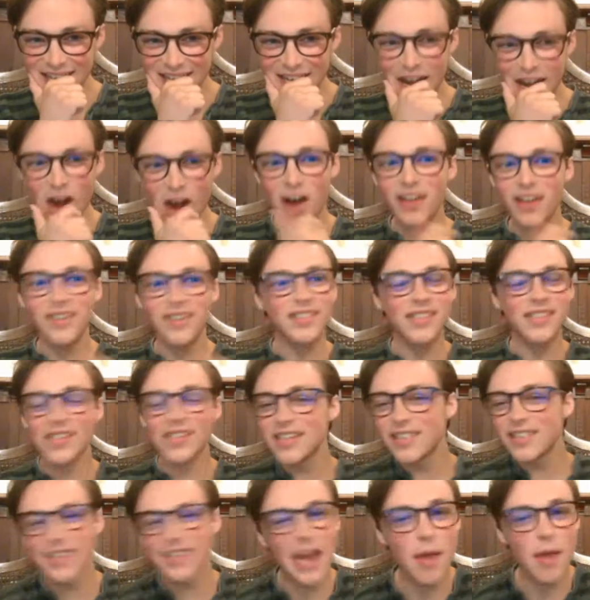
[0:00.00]

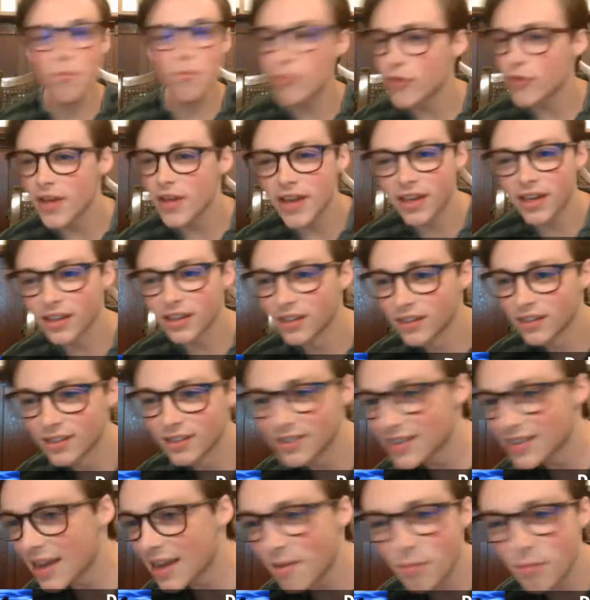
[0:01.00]
Honestly, same
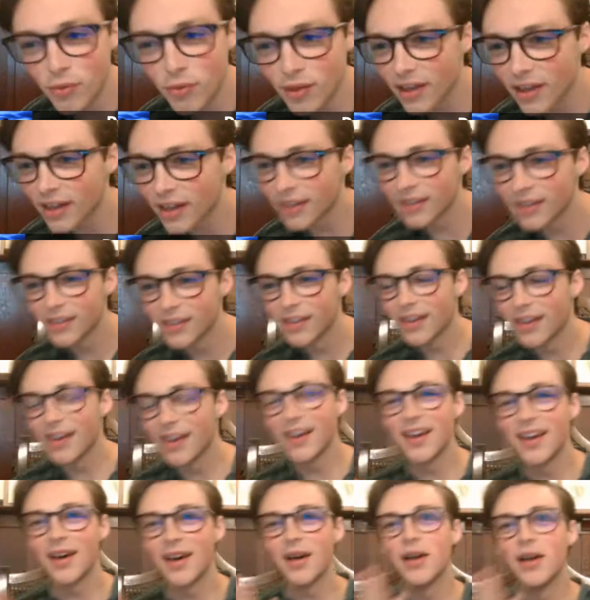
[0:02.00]
thing.
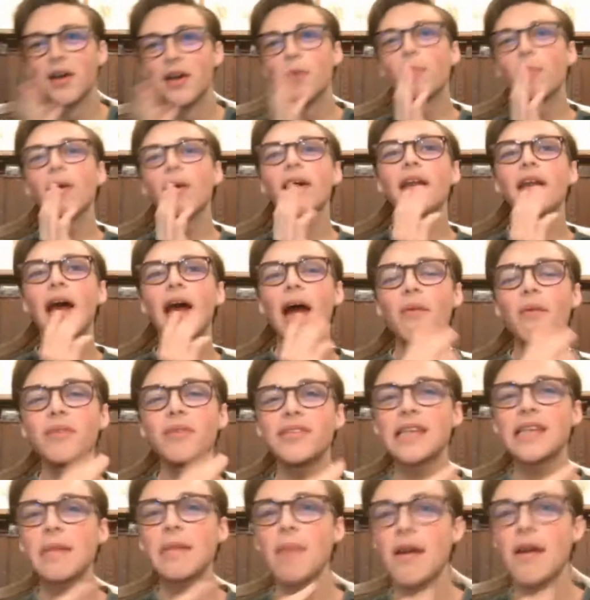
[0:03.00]
But I
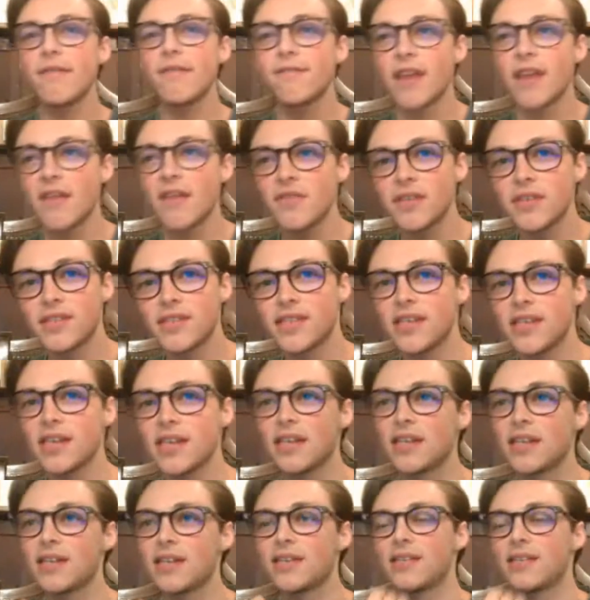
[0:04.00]
would say my favorite
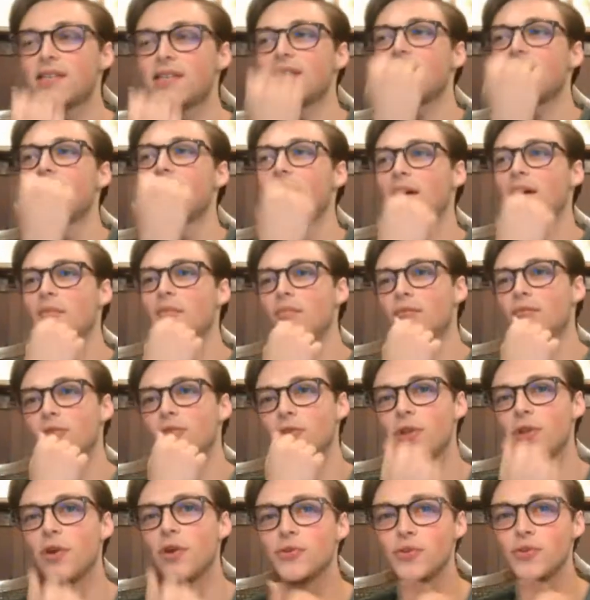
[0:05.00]
scene is,
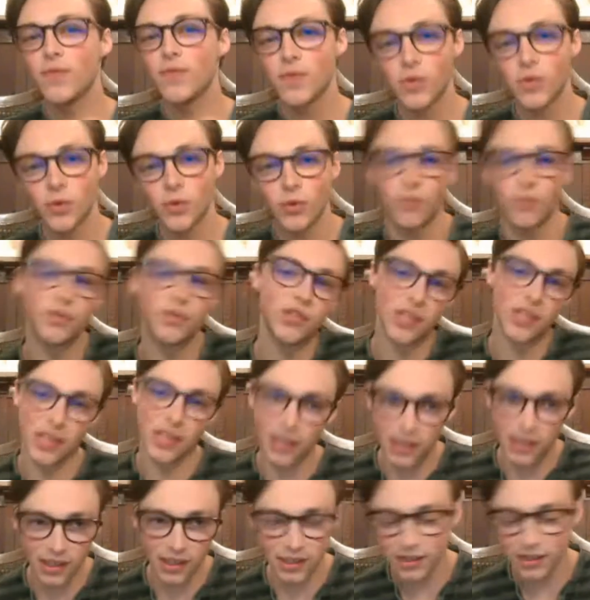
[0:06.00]
for those of you who've
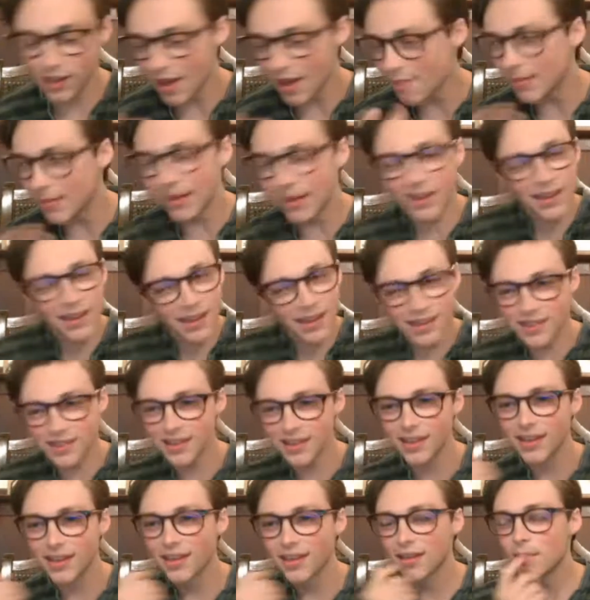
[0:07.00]
seen it, I
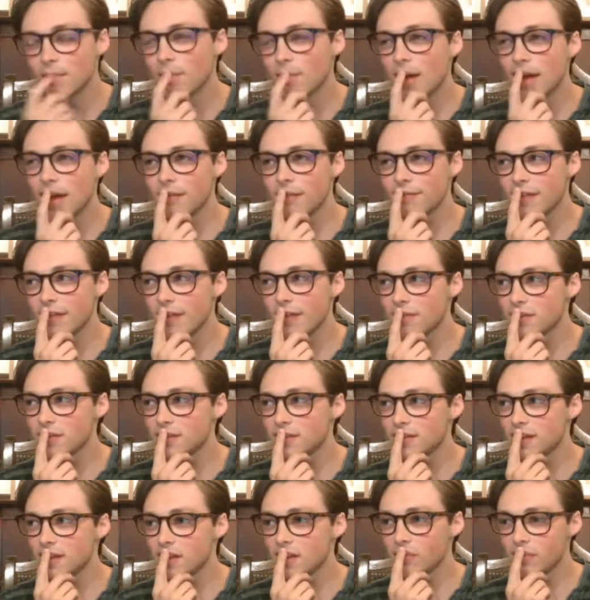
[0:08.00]
mean, my
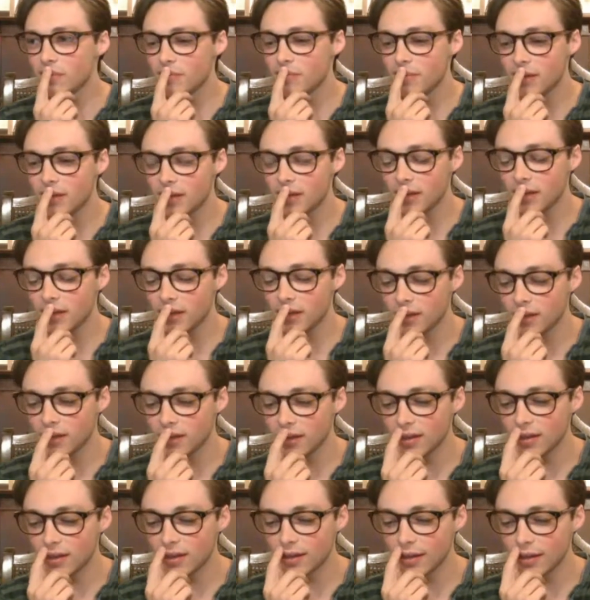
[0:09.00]
favorite scene would be,
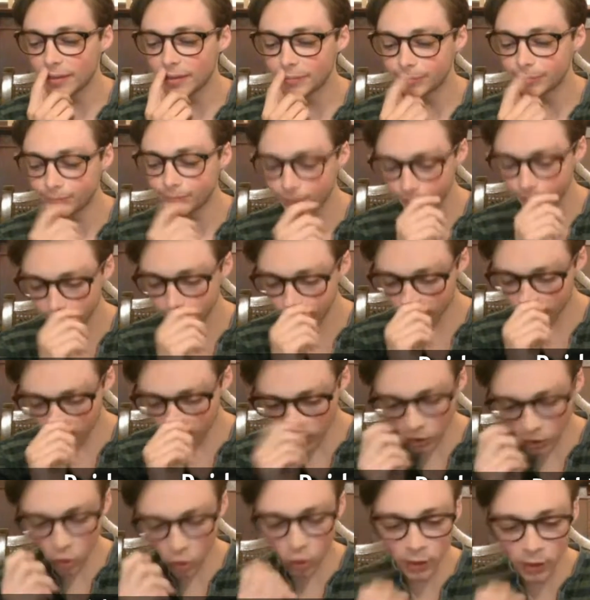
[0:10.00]

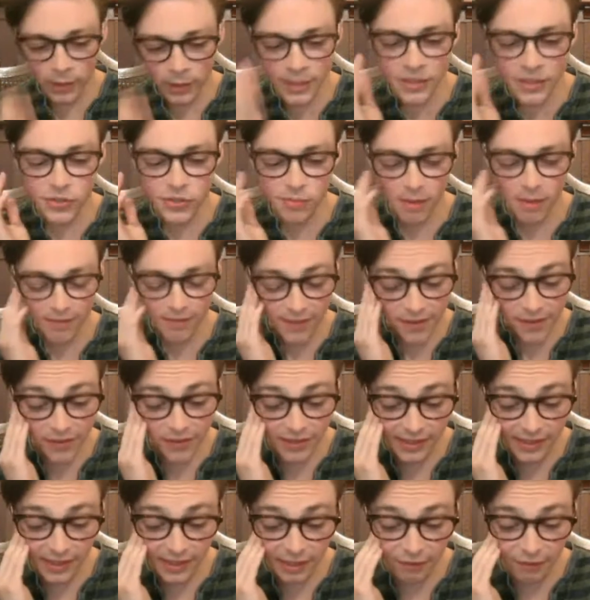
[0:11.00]
or at least my
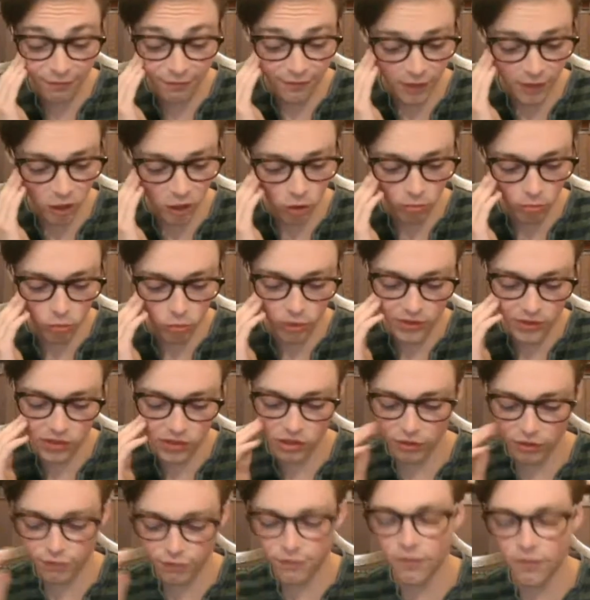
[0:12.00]
favorite scene to film was
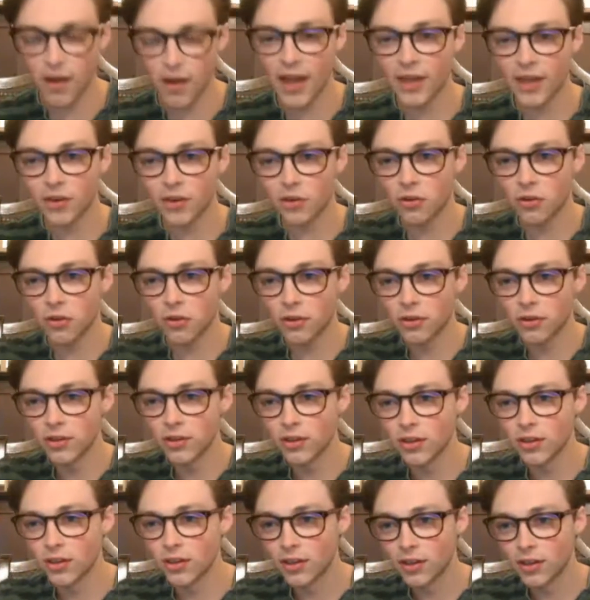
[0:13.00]
the
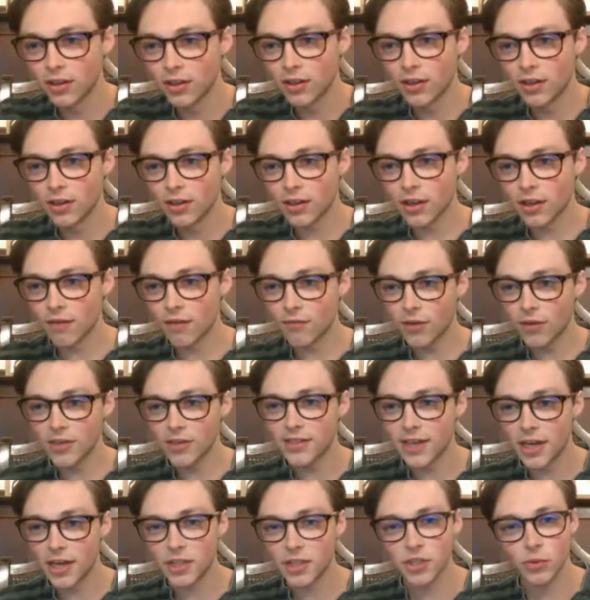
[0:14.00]
final
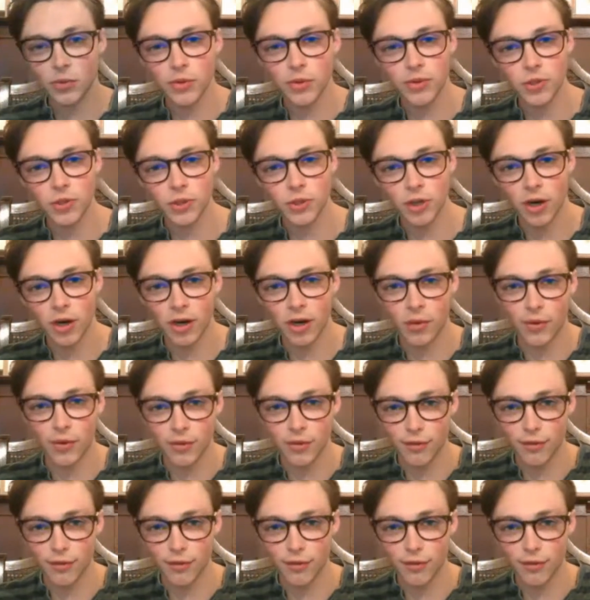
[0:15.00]
confrontation with the shark, with the